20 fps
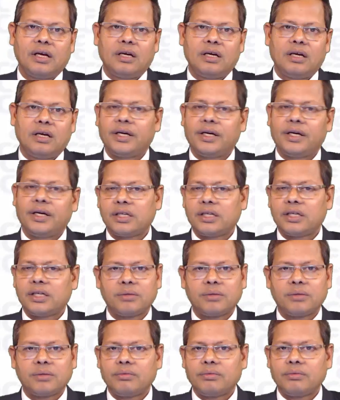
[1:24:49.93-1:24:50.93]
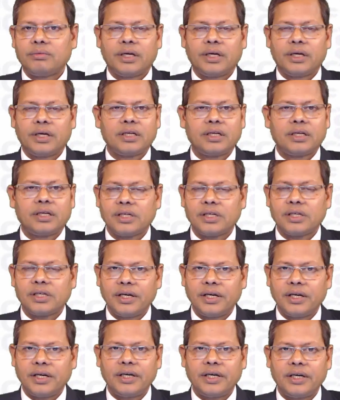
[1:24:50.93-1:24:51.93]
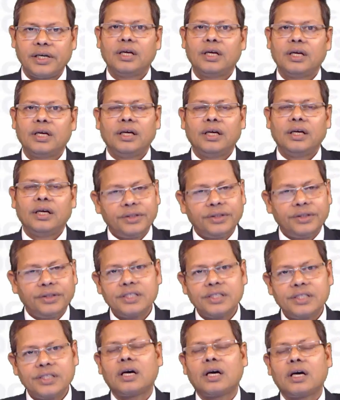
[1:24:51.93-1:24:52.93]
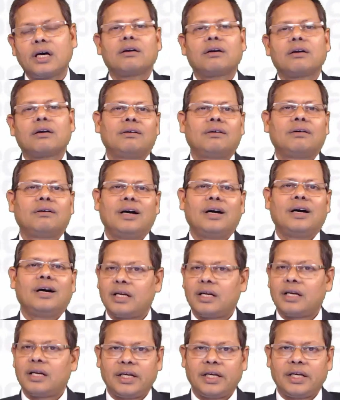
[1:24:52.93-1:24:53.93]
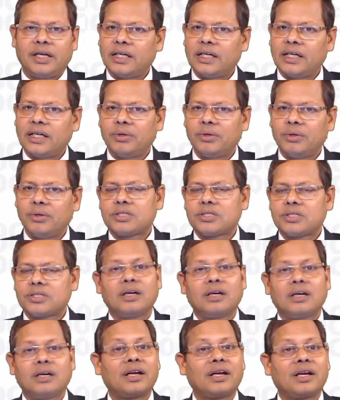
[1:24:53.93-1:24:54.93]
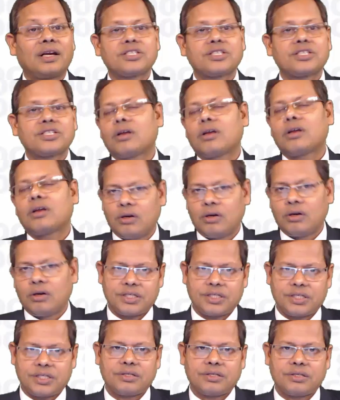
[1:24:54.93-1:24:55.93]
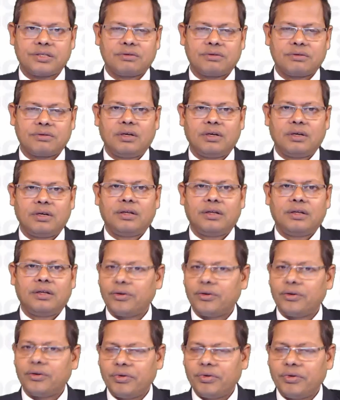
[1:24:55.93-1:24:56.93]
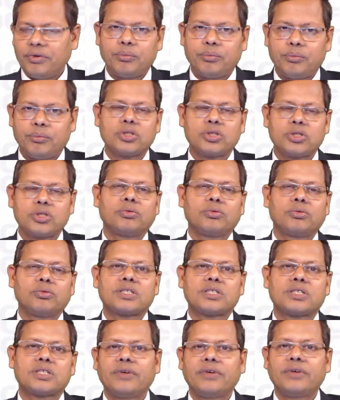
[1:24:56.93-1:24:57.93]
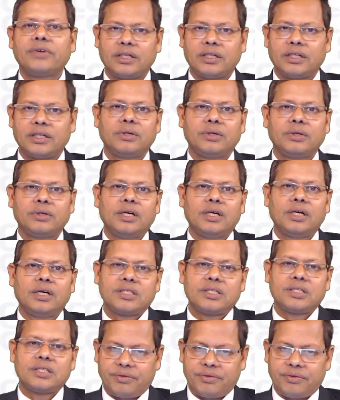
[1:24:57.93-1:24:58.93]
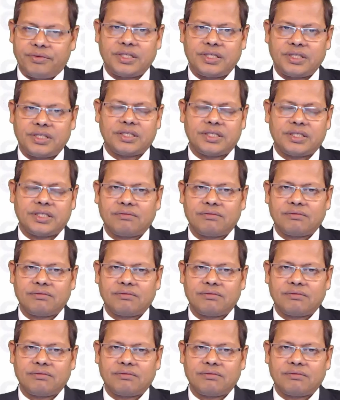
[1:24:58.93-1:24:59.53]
agriculture related, These are under the negative list and the rest are not. They have given the positive list of negative services